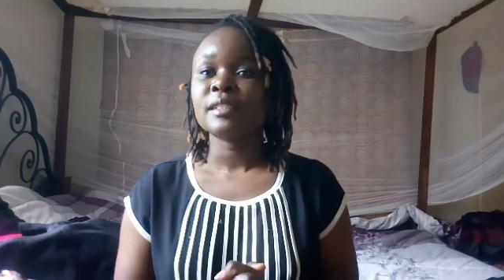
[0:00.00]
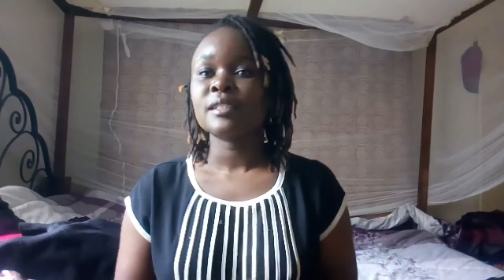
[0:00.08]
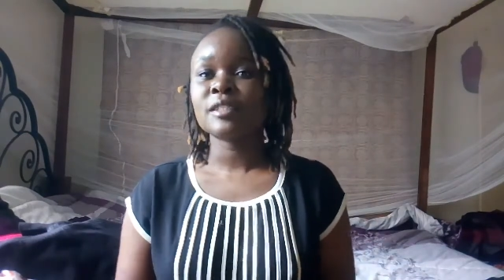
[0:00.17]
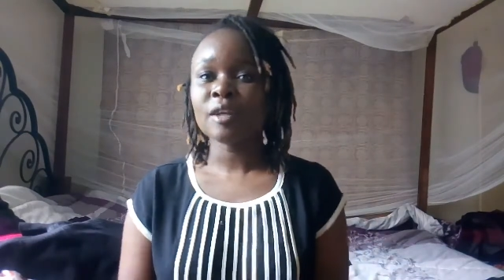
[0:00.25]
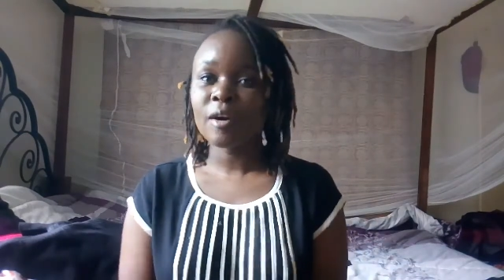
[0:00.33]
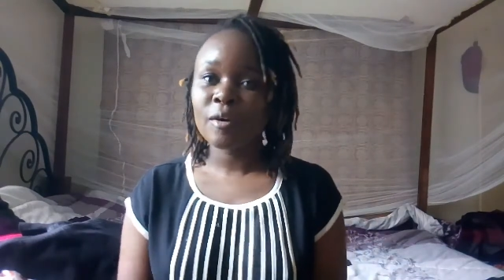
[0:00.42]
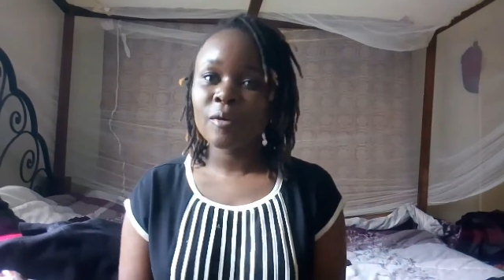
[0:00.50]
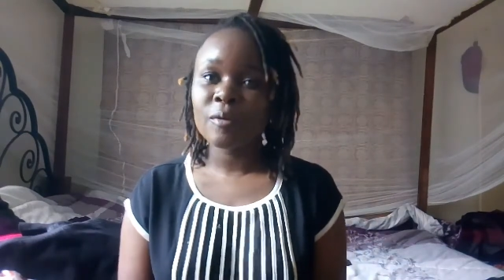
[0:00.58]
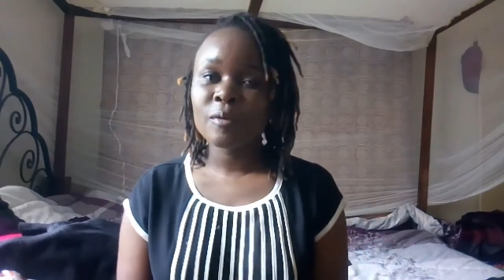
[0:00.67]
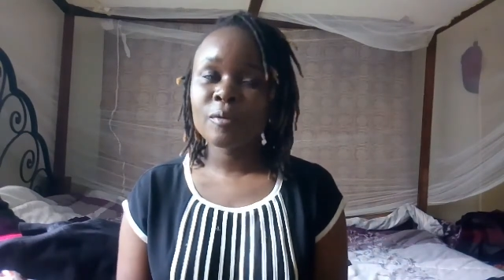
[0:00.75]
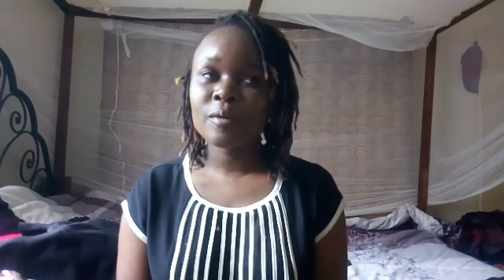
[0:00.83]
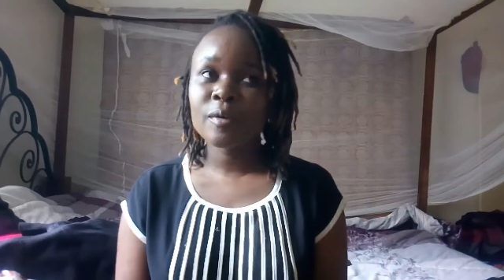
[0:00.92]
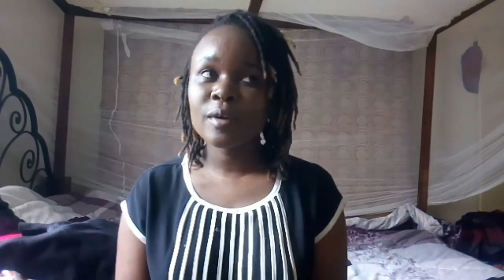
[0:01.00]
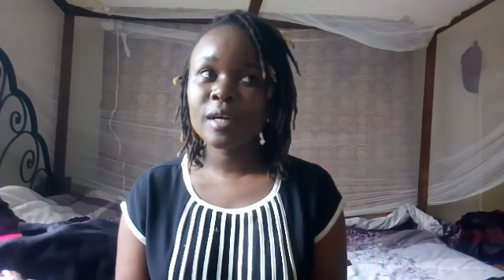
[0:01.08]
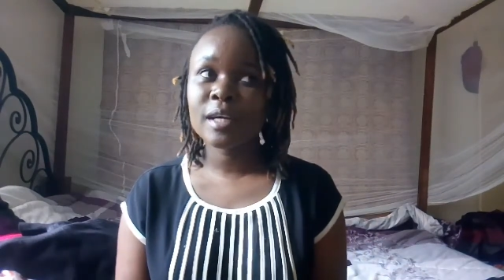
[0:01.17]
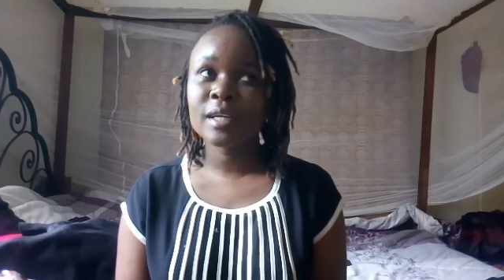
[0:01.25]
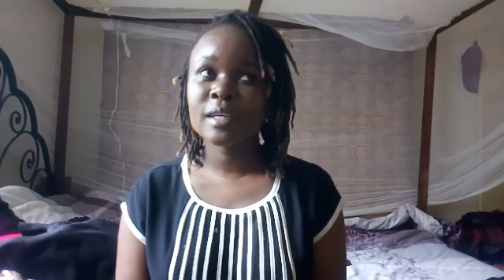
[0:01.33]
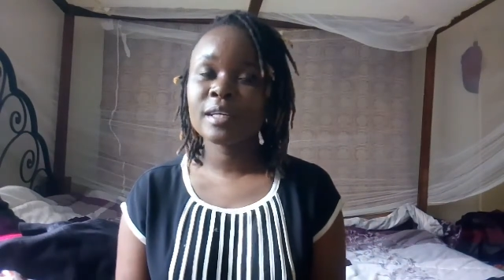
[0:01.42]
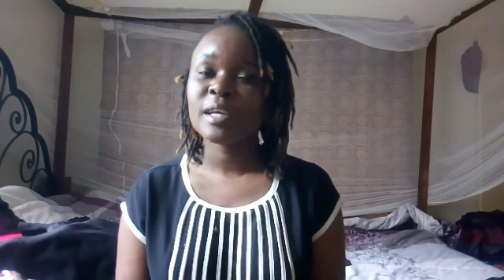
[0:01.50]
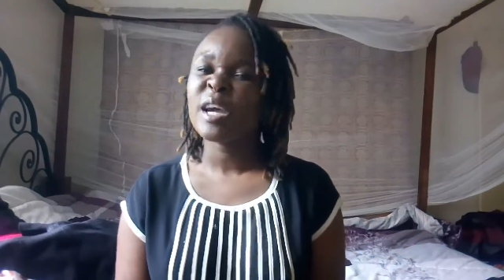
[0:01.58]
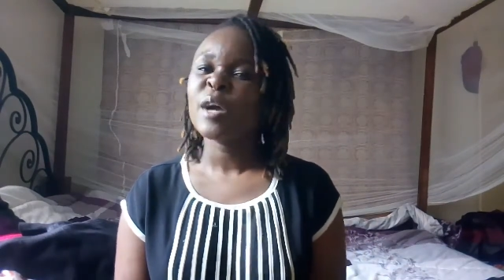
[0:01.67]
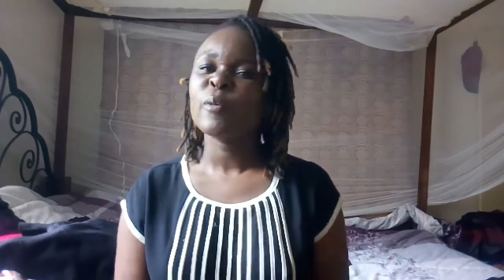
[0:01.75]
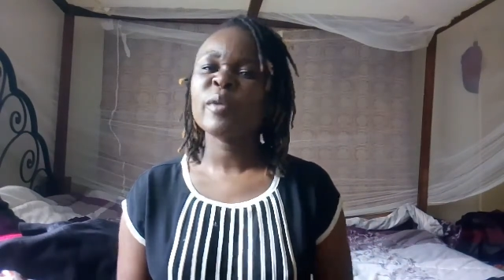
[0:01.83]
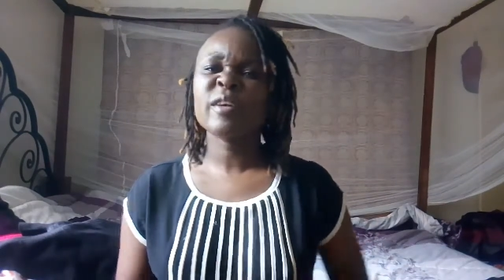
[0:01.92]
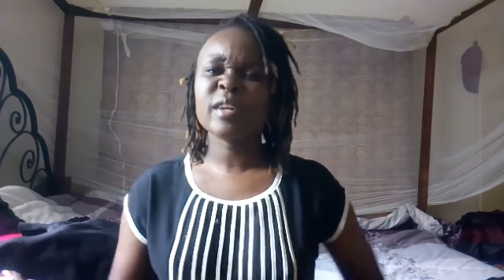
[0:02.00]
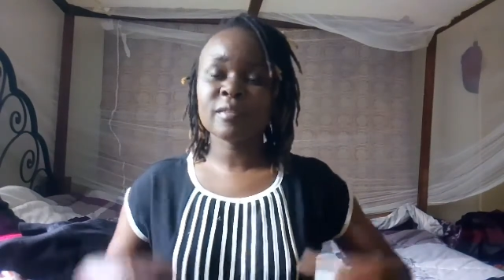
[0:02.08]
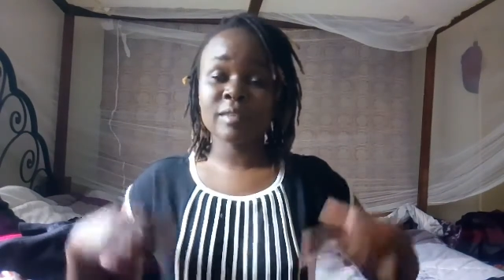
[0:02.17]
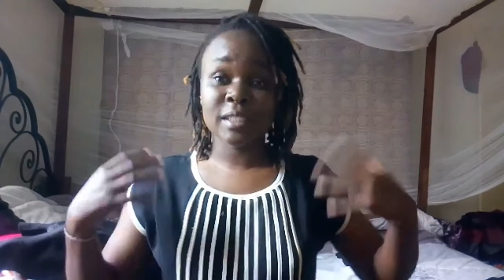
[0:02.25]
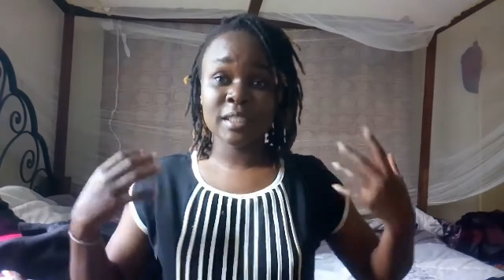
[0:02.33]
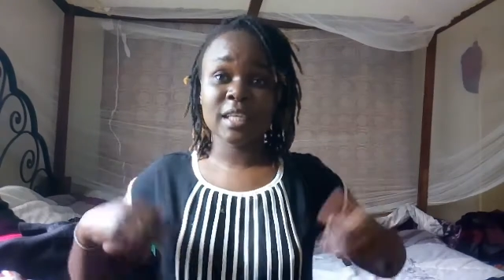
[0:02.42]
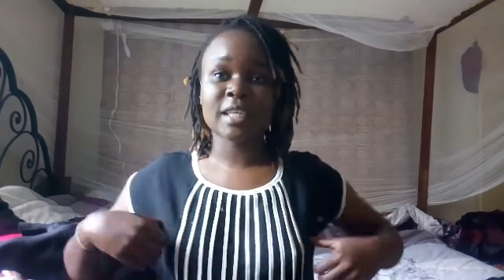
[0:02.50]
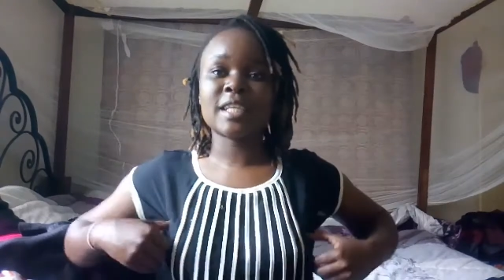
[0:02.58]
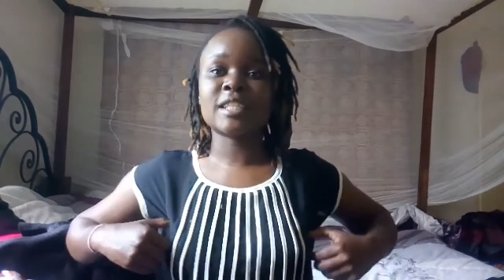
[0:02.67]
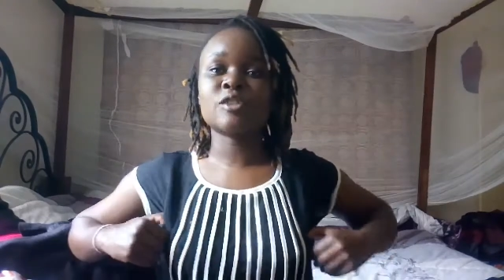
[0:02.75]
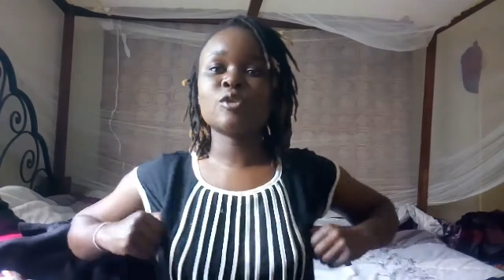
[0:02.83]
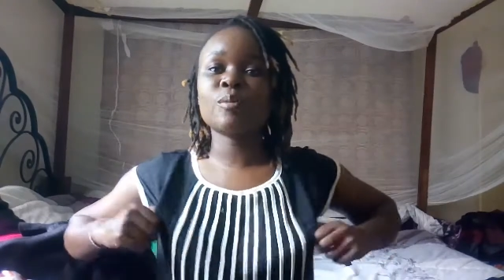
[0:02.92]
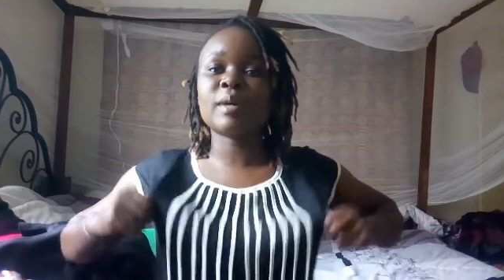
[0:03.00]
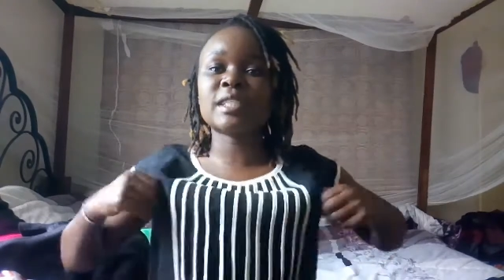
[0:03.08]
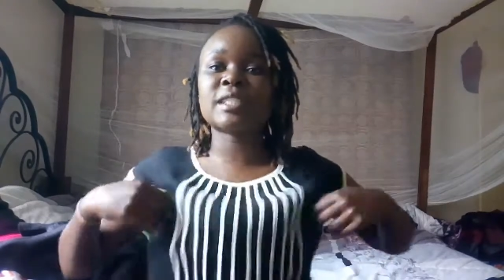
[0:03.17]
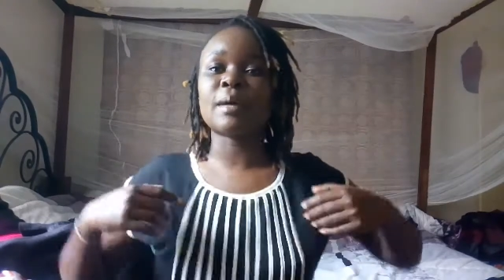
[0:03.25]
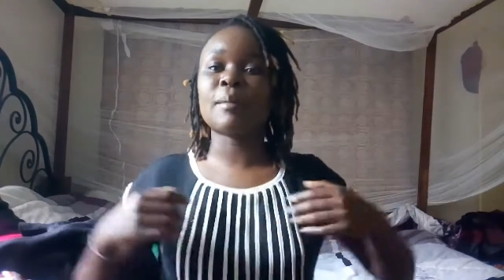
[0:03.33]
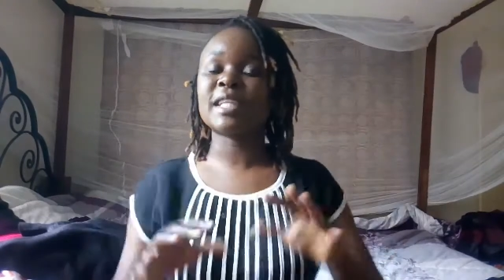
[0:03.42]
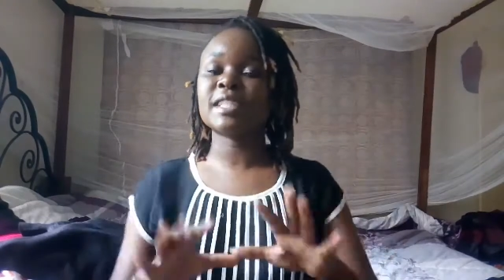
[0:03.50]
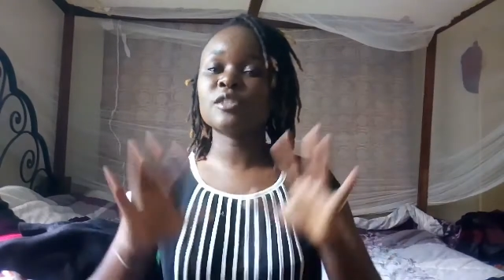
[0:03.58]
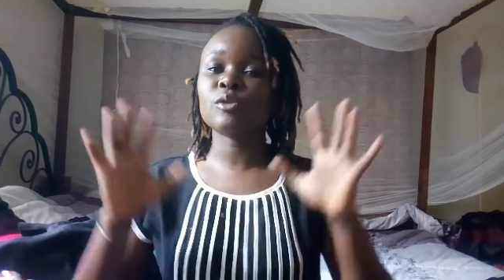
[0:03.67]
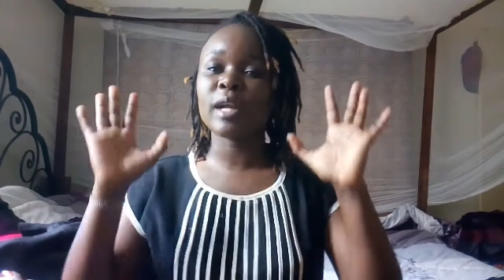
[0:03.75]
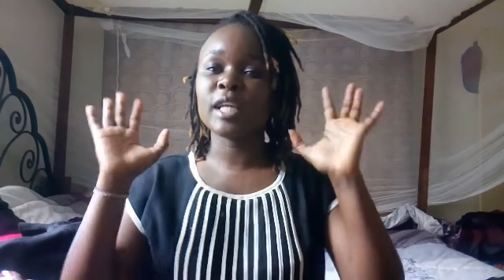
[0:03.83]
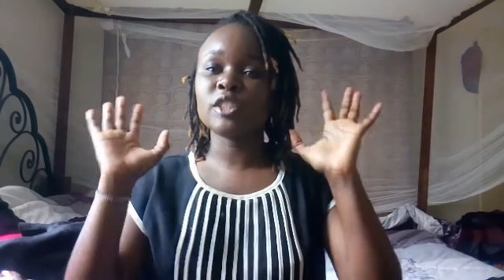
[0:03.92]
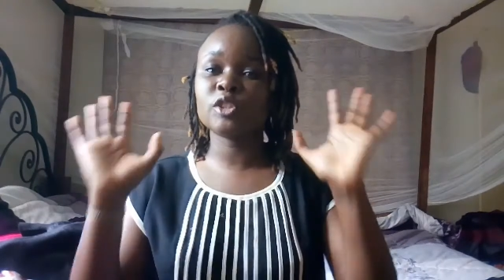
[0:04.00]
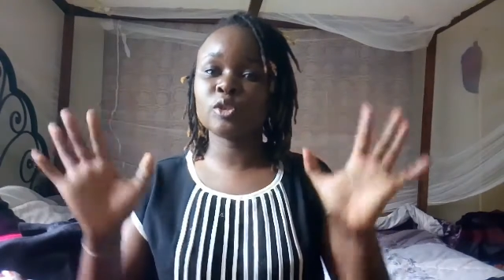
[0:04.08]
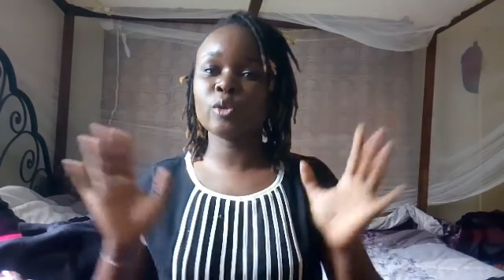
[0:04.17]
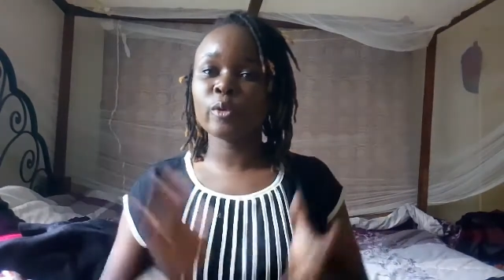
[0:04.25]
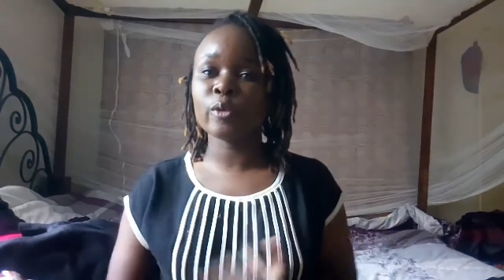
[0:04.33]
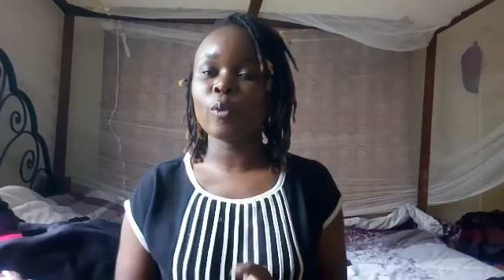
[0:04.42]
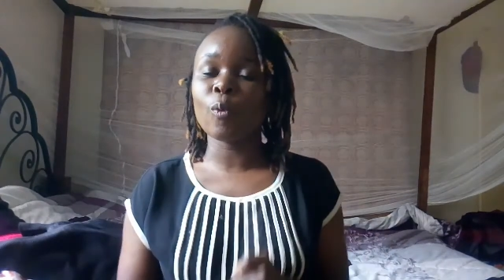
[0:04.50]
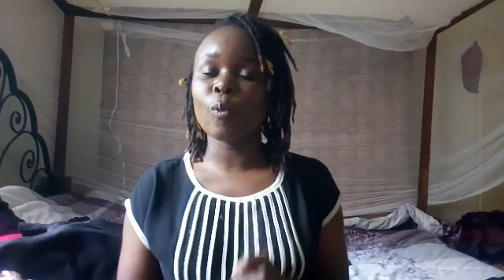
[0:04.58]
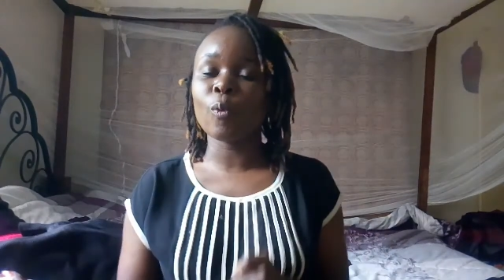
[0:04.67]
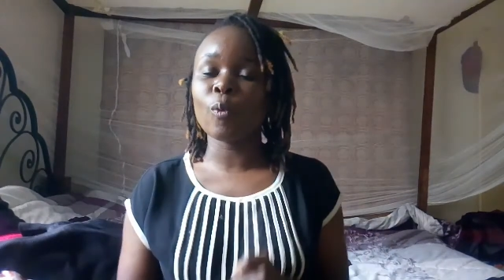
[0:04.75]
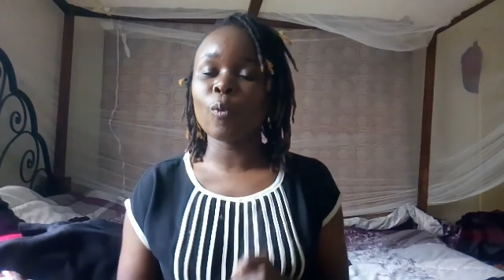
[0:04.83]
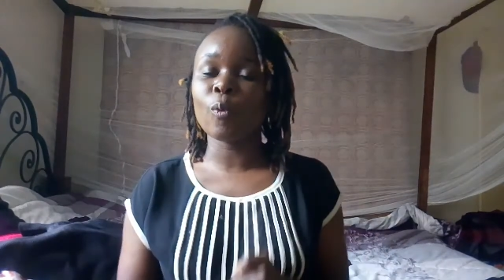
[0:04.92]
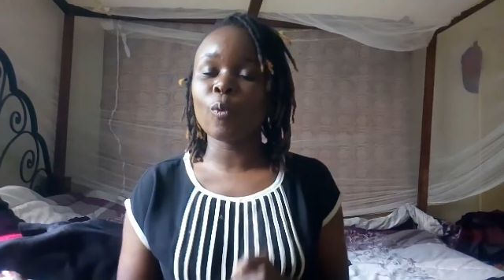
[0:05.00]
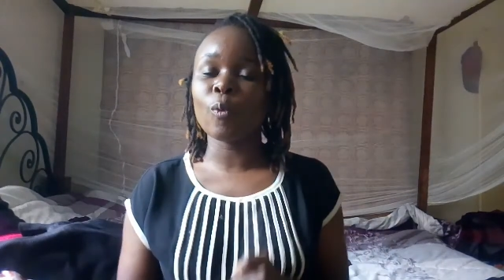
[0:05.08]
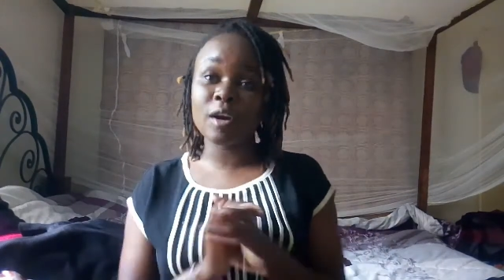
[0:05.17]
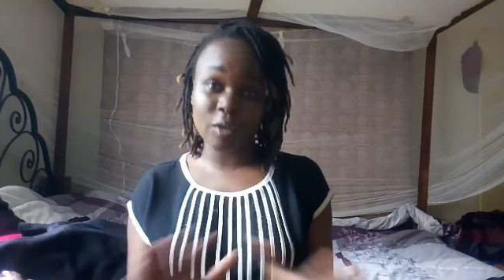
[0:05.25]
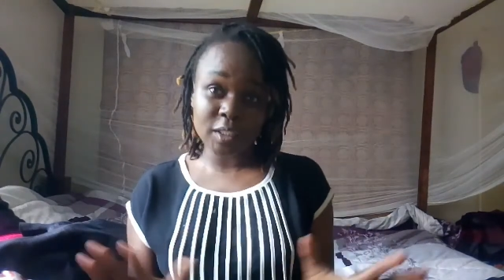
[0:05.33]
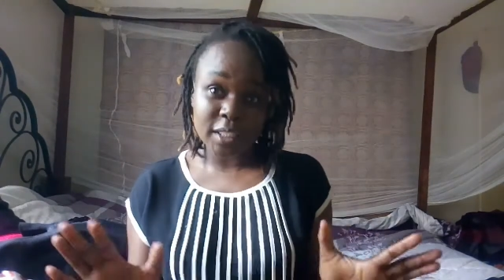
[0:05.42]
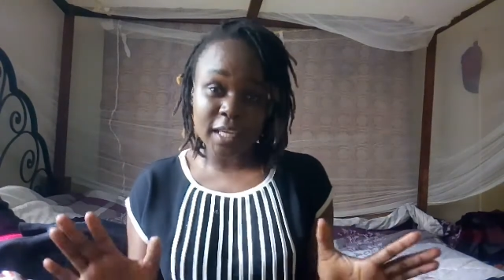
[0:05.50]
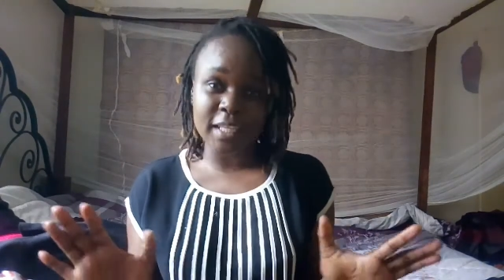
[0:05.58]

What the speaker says: so without even taking too much time, I just want to show you what I've got,